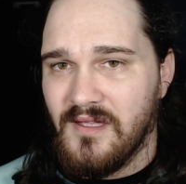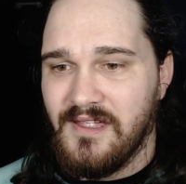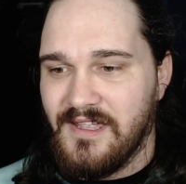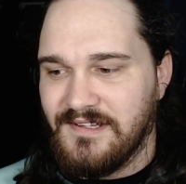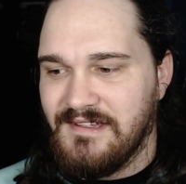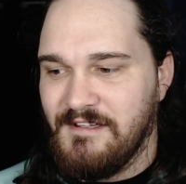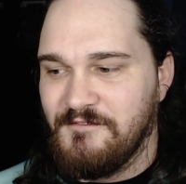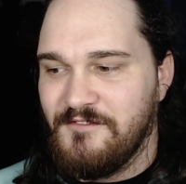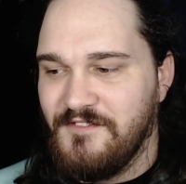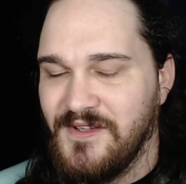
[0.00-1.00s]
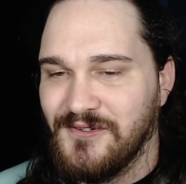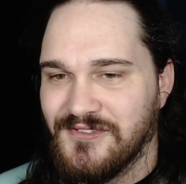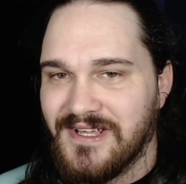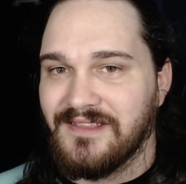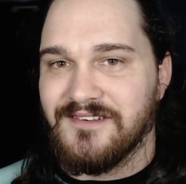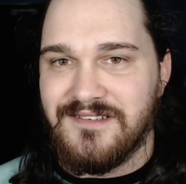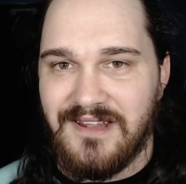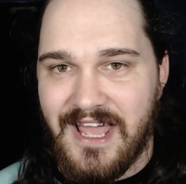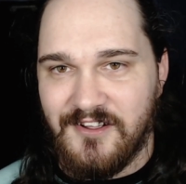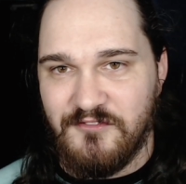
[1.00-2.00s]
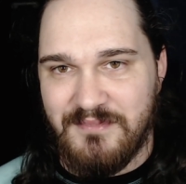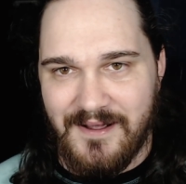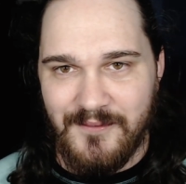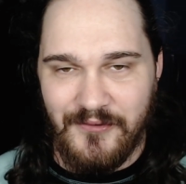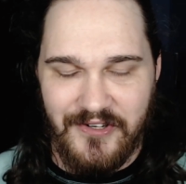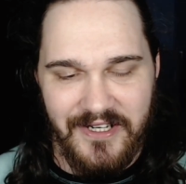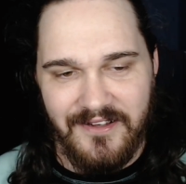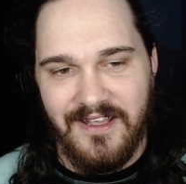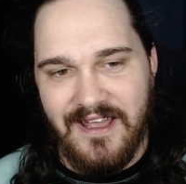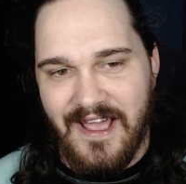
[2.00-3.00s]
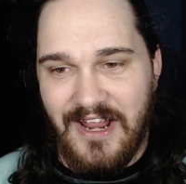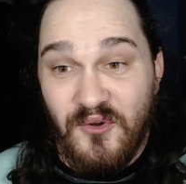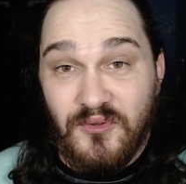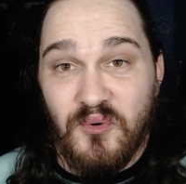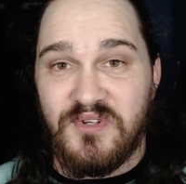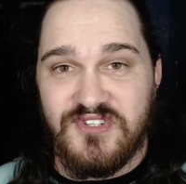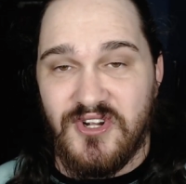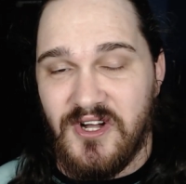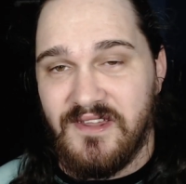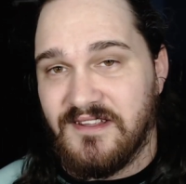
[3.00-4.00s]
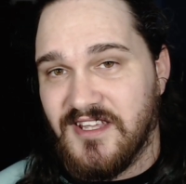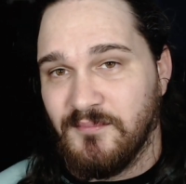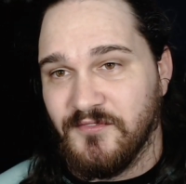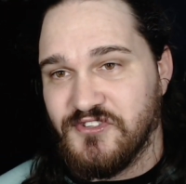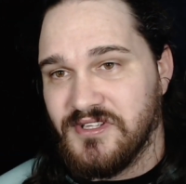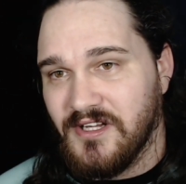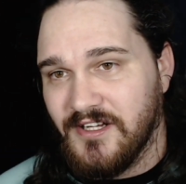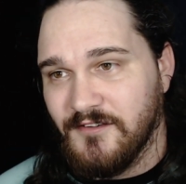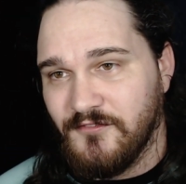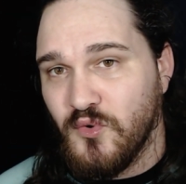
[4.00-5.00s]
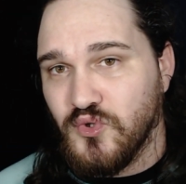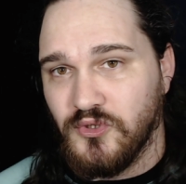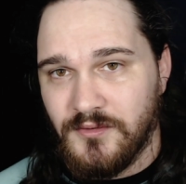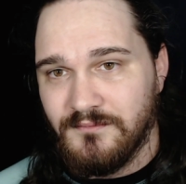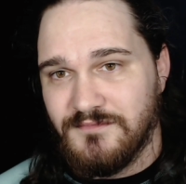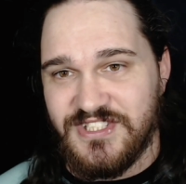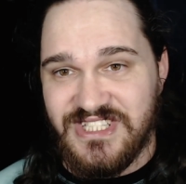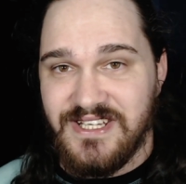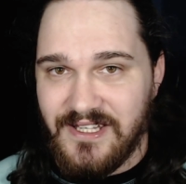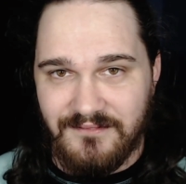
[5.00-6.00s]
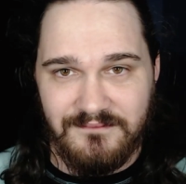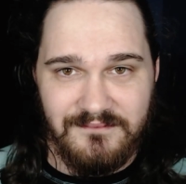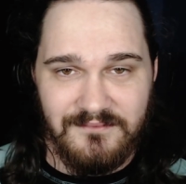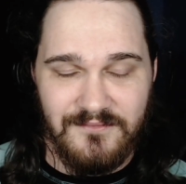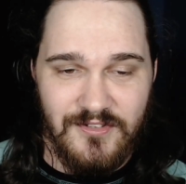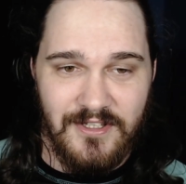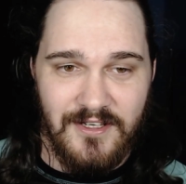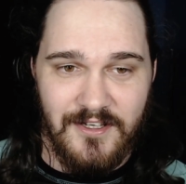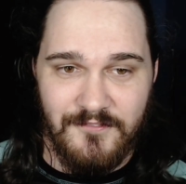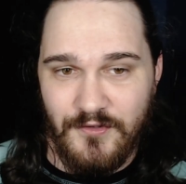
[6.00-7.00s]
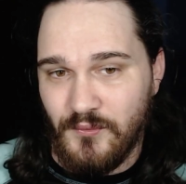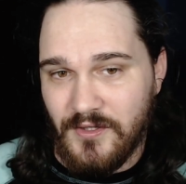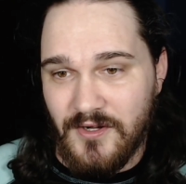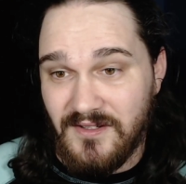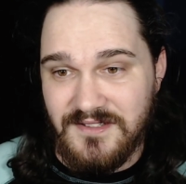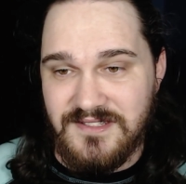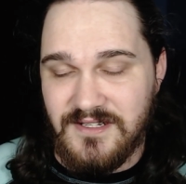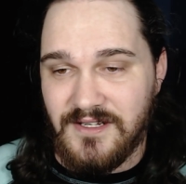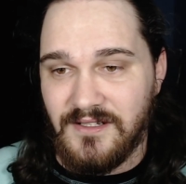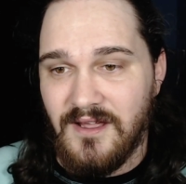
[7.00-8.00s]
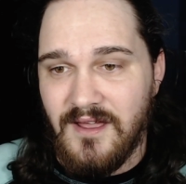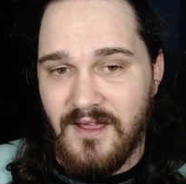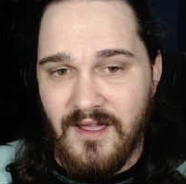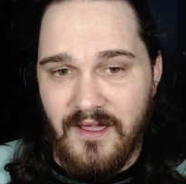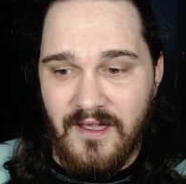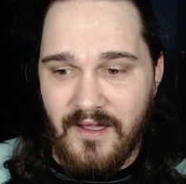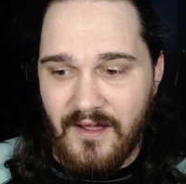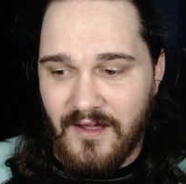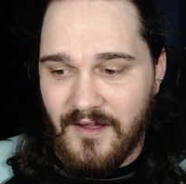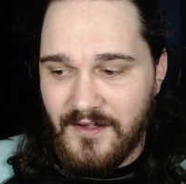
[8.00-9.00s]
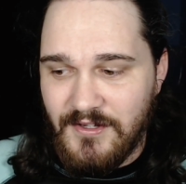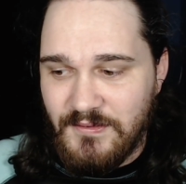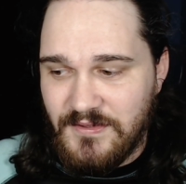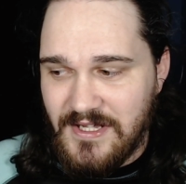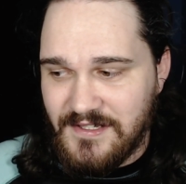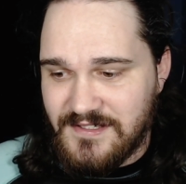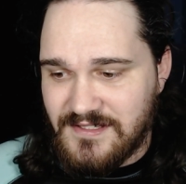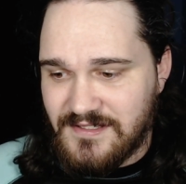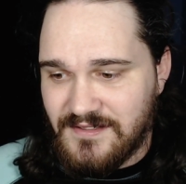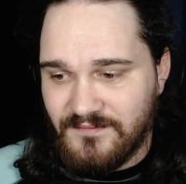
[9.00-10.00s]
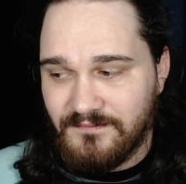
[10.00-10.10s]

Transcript: it, it feels like there's a lack of power in it. I don't know what to call that type of uh, vocal singing, uh, if you want to call it singing. Uh, it's,